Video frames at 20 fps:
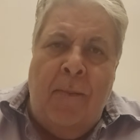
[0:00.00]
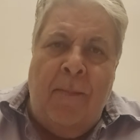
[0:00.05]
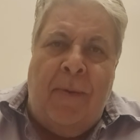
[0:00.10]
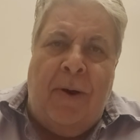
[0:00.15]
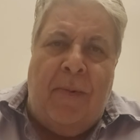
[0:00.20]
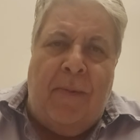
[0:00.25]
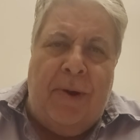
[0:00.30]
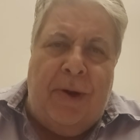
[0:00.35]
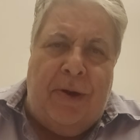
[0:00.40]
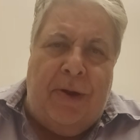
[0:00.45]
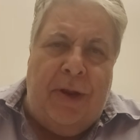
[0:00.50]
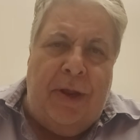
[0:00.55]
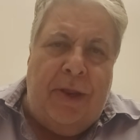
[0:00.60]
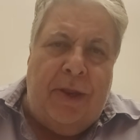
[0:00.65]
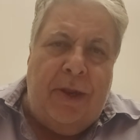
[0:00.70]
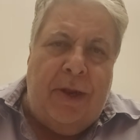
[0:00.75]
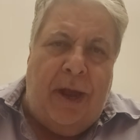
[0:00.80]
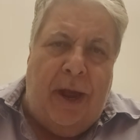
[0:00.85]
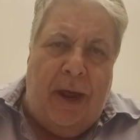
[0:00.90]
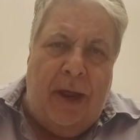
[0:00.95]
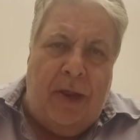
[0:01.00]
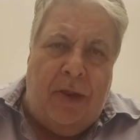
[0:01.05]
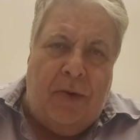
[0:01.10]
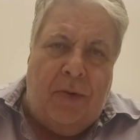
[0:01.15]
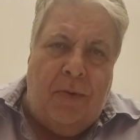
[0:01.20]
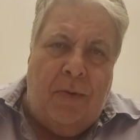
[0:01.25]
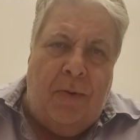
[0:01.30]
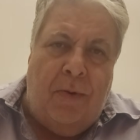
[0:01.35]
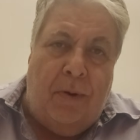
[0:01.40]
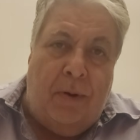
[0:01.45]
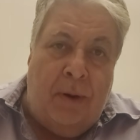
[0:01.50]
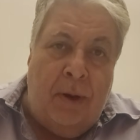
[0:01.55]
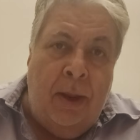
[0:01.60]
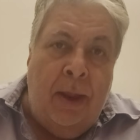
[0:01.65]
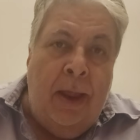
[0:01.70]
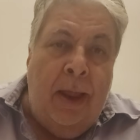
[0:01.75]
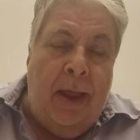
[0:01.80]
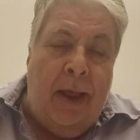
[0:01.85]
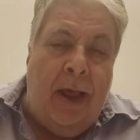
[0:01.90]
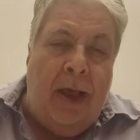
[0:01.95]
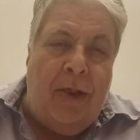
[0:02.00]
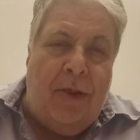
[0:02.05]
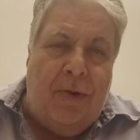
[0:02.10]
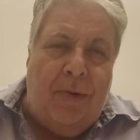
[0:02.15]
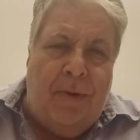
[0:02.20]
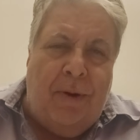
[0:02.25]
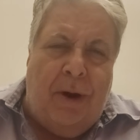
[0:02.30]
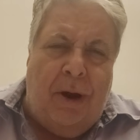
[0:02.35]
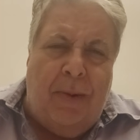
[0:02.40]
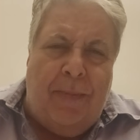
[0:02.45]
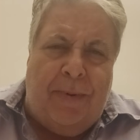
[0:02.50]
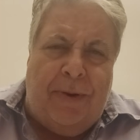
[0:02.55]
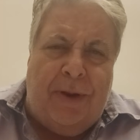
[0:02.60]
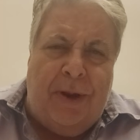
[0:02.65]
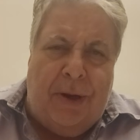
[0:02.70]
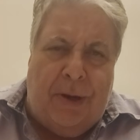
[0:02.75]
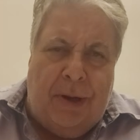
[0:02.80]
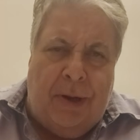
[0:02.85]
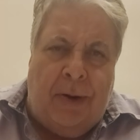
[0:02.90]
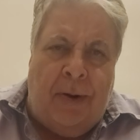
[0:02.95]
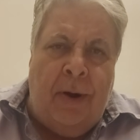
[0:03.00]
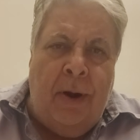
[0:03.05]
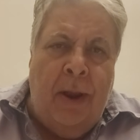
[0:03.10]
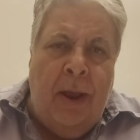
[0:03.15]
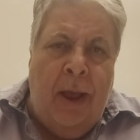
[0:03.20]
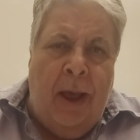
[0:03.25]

But when you're teaching high school and junior high in particular,